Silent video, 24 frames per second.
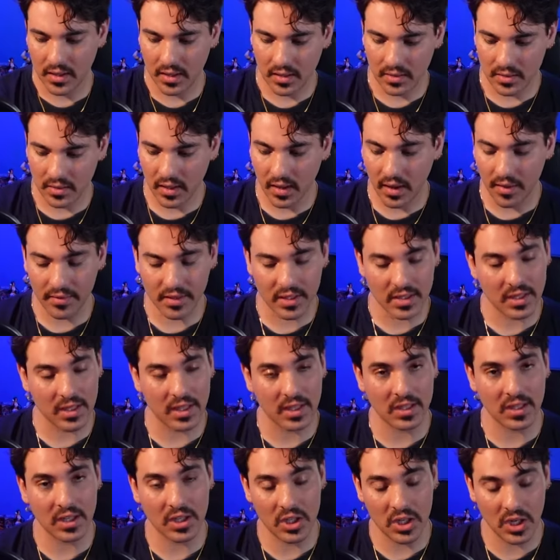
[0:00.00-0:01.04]
Still haven't seen a
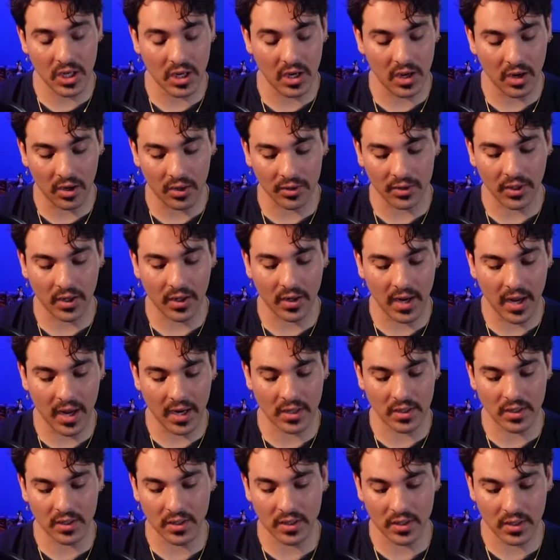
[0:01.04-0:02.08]
Tashigi alt art,
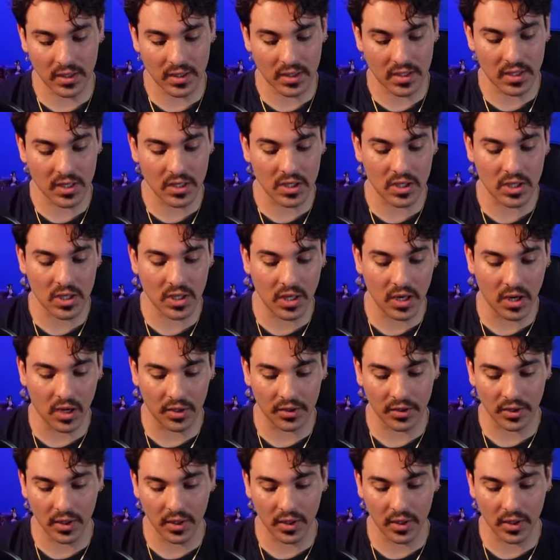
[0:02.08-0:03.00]
actually. The Tashigi alt